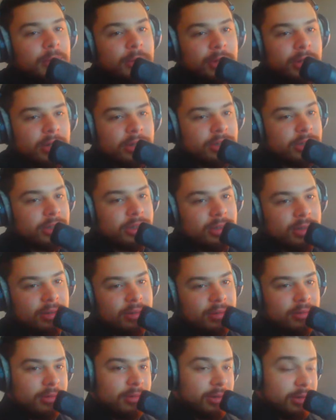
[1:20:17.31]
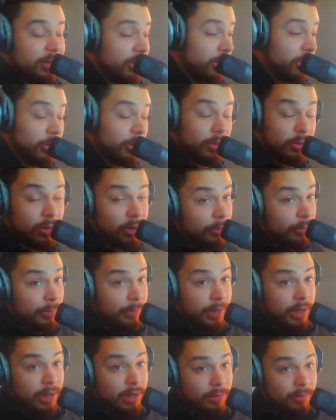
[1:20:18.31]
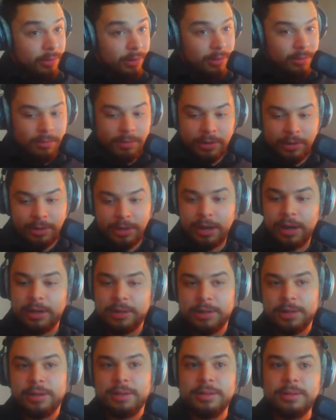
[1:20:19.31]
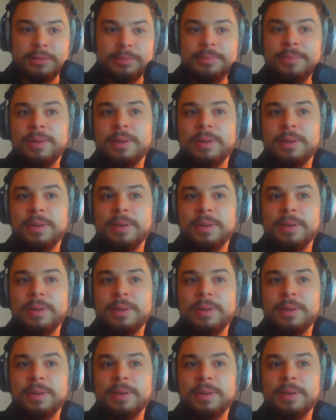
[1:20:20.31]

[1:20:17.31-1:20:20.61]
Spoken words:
but that's just it's the new normal, man. What can I tell you?